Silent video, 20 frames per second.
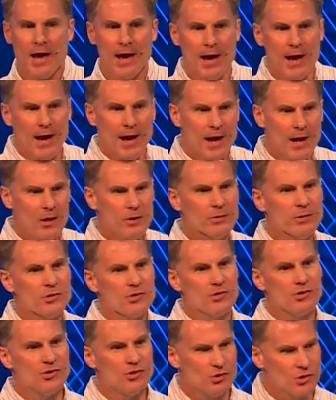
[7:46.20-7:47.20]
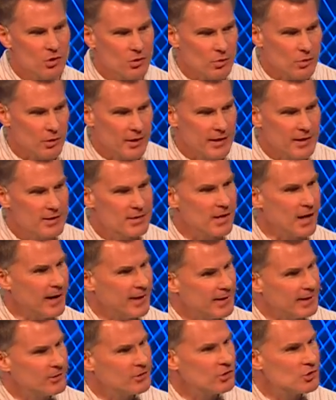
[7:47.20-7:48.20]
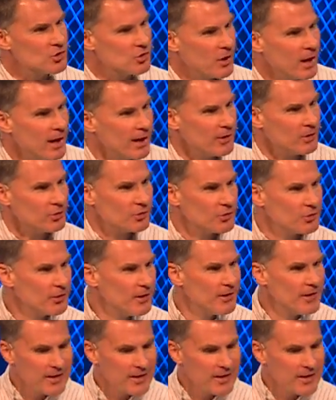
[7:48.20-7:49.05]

How does joy tie into trials?